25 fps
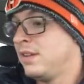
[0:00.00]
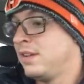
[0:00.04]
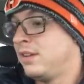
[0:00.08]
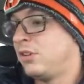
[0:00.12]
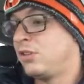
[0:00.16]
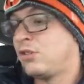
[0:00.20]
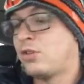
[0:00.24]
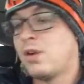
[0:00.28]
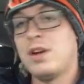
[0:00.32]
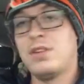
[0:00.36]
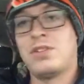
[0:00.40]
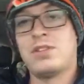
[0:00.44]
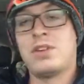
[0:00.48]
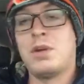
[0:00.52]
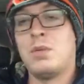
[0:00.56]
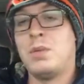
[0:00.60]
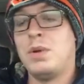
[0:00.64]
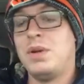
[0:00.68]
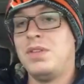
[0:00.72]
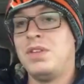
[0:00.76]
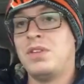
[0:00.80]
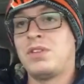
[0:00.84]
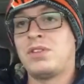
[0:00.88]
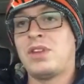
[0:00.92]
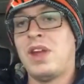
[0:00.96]
Detroit's going to
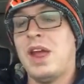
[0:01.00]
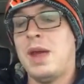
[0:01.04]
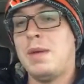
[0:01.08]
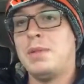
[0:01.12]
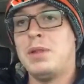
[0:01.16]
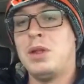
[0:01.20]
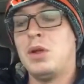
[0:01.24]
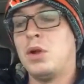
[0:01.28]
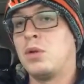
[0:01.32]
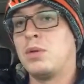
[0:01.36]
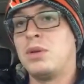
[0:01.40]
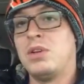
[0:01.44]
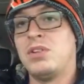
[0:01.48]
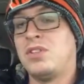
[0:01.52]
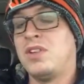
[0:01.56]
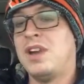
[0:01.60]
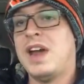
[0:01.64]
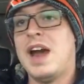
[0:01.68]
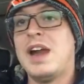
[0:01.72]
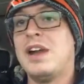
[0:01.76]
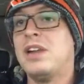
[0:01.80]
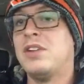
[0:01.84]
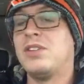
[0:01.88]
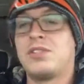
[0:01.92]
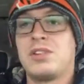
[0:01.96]
win this game, and the only reason
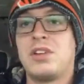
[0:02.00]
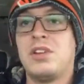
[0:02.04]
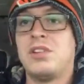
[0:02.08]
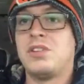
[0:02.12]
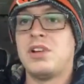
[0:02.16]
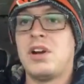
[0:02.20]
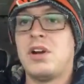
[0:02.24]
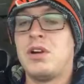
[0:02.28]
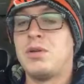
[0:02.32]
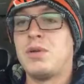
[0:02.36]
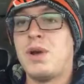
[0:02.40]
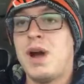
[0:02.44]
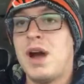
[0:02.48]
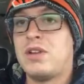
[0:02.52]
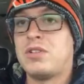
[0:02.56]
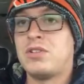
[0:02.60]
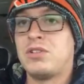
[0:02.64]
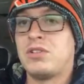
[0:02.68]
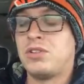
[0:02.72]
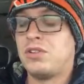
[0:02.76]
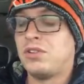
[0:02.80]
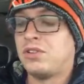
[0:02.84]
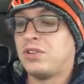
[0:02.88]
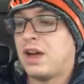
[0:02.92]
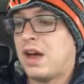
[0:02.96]
that is because Aaron
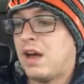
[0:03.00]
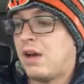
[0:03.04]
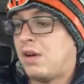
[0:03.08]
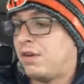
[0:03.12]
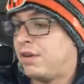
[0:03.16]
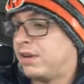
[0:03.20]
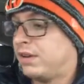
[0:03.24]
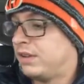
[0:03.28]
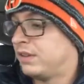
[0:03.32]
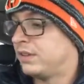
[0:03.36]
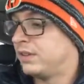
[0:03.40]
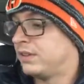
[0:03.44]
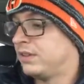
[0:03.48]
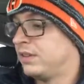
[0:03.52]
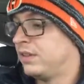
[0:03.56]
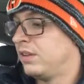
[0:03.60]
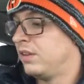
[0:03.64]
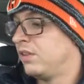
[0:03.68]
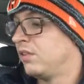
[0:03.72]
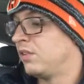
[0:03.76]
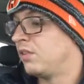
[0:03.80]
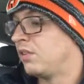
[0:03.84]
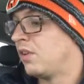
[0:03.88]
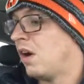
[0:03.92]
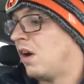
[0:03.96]
Rodgers is out.
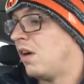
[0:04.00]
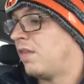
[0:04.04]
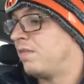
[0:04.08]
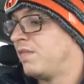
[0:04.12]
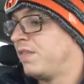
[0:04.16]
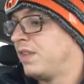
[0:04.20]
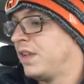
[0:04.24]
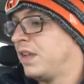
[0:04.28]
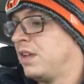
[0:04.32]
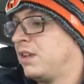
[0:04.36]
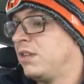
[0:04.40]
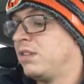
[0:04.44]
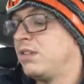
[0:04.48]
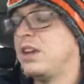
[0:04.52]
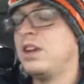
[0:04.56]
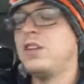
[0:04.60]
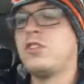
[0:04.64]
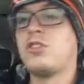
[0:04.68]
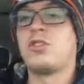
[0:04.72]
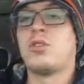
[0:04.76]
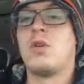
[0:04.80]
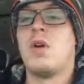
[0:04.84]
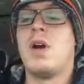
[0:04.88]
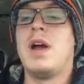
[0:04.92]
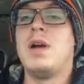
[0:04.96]
So,
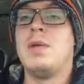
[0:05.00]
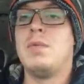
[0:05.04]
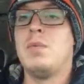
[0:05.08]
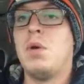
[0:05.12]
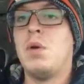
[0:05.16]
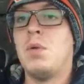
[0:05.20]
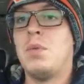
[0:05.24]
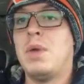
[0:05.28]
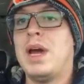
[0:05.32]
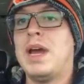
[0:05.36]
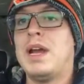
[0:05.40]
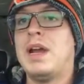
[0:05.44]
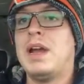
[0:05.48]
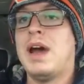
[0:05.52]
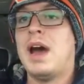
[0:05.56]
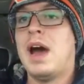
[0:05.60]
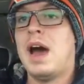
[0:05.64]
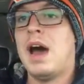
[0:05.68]
Detroit will win